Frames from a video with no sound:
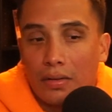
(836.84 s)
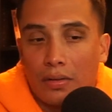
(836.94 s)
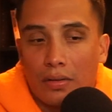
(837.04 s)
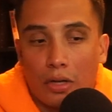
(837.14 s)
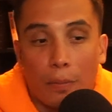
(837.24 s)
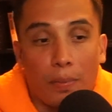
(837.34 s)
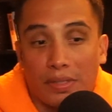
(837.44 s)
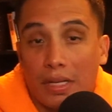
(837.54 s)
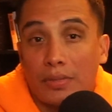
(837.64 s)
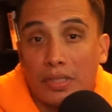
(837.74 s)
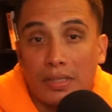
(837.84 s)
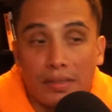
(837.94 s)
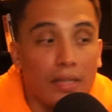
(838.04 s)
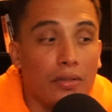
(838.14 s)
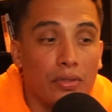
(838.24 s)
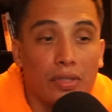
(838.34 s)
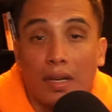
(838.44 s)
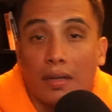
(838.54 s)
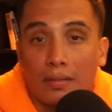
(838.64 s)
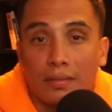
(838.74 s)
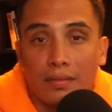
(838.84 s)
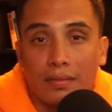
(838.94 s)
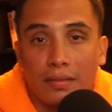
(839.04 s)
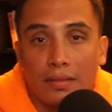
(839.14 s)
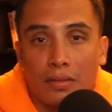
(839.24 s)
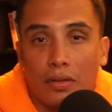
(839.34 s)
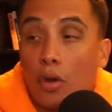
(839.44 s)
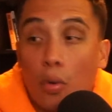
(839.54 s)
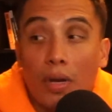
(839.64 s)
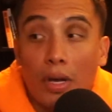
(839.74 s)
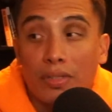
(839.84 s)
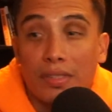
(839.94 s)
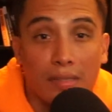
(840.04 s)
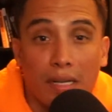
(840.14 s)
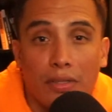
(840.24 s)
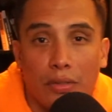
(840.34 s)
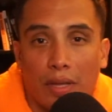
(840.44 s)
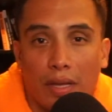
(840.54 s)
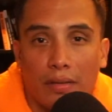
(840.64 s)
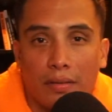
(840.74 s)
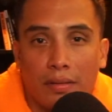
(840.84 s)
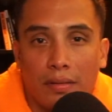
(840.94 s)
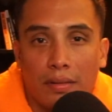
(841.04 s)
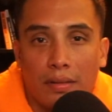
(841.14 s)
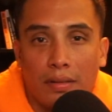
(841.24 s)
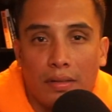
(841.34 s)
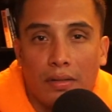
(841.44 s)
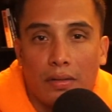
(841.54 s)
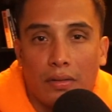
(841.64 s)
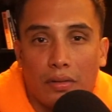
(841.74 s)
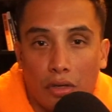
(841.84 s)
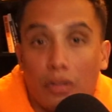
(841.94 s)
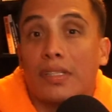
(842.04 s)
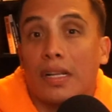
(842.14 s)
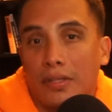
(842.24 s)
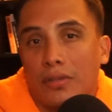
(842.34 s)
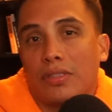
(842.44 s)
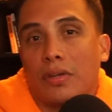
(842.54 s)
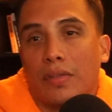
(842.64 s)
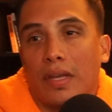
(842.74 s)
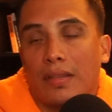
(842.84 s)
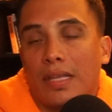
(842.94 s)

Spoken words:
Your perception is that you suck. No one else is telling you that. You're telling yourself that.